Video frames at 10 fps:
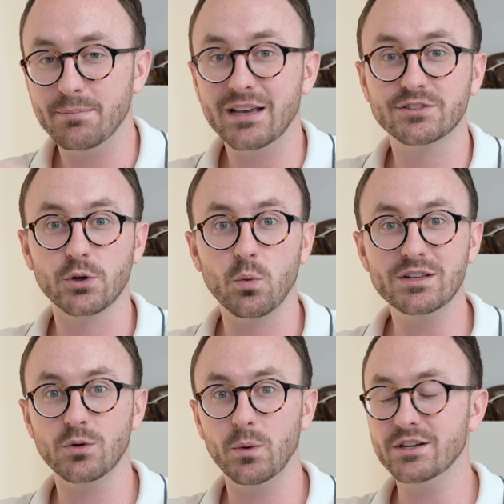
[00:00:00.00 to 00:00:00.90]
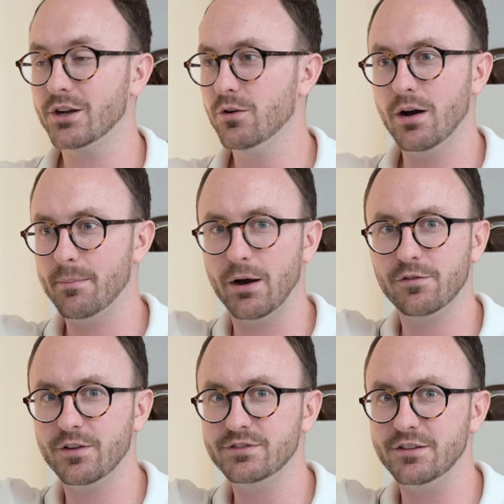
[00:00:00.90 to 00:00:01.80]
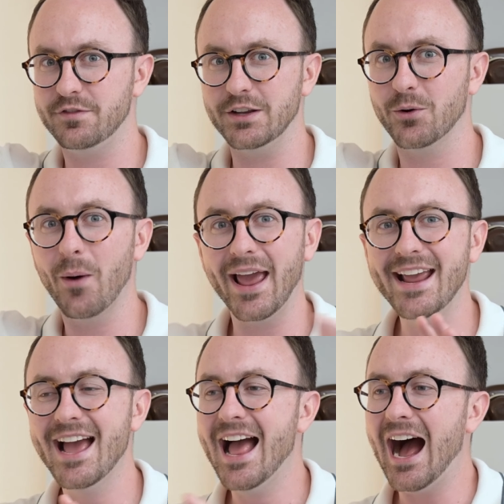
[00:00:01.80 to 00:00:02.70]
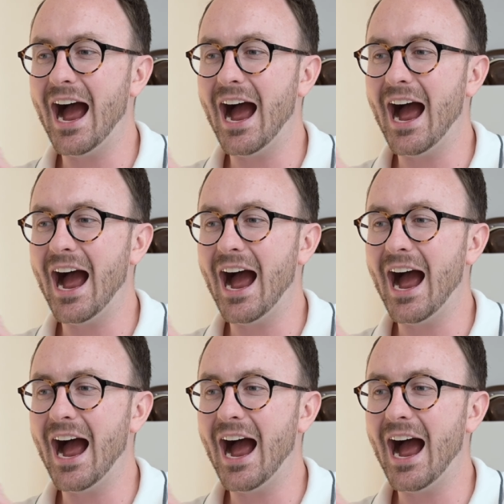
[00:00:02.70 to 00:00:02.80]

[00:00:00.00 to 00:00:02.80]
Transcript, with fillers: because there was a window about 50 feet away.